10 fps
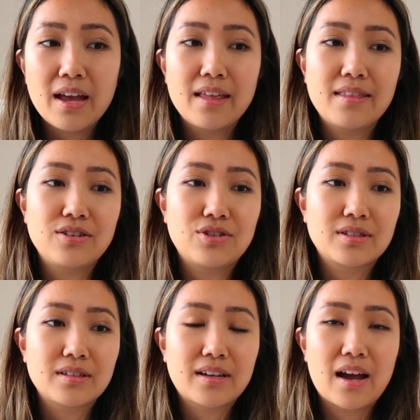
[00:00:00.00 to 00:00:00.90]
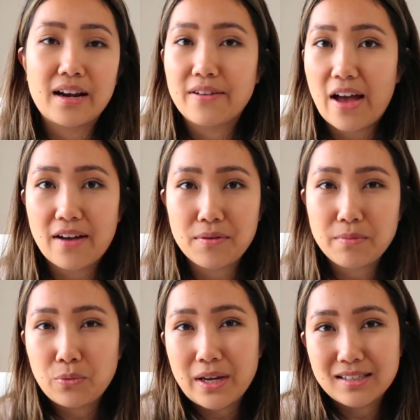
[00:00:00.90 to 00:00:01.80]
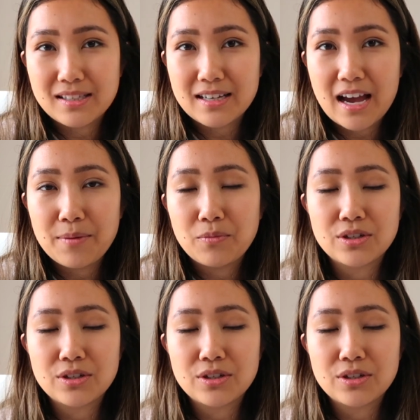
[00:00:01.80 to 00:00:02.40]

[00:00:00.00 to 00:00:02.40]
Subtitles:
and then just kind of have it be wasted time.